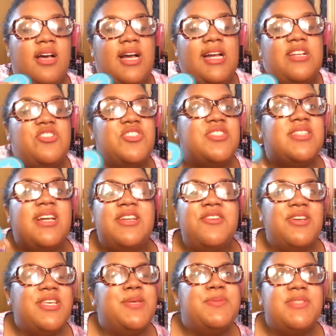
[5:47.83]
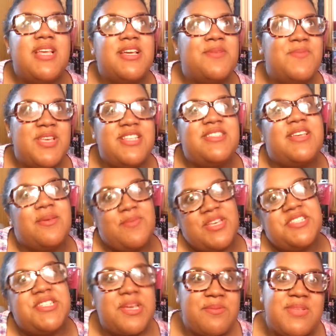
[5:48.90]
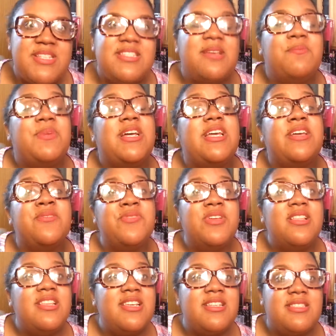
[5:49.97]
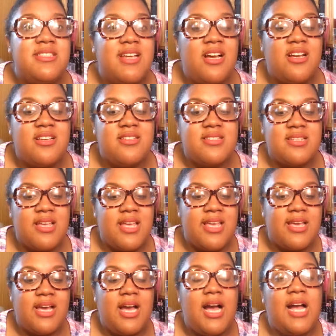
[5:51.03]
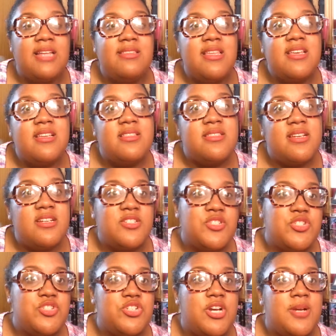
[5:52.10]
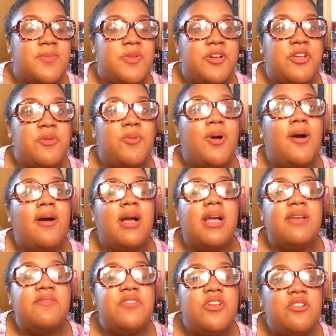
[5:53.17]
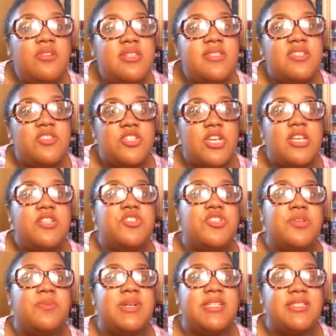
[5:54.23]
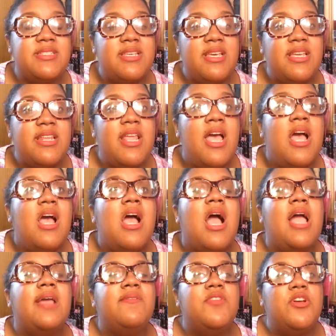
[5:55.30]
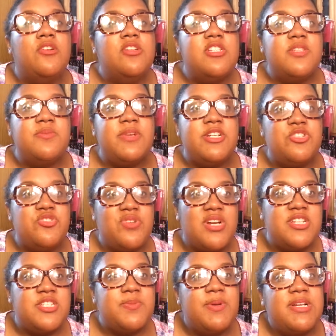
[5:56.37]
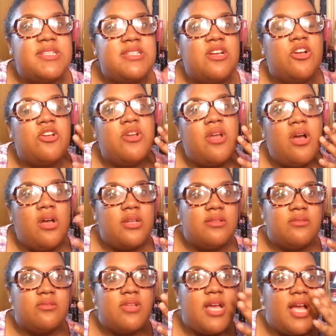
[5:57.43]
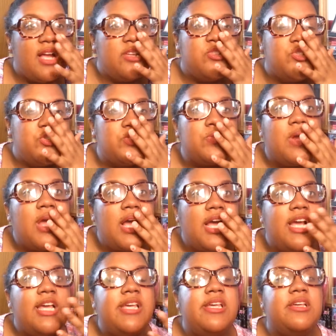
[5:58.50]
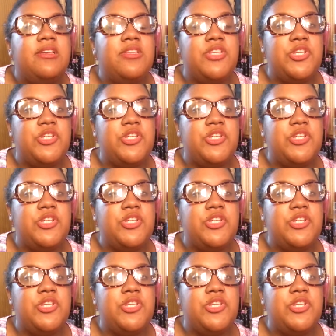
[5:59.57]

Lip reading: I know I keep saying amazing, amazing, amazing, but it really does. Like, I think it does the job very well. I've noticed a change in my skin. I've noticed my dry spots are not as dry.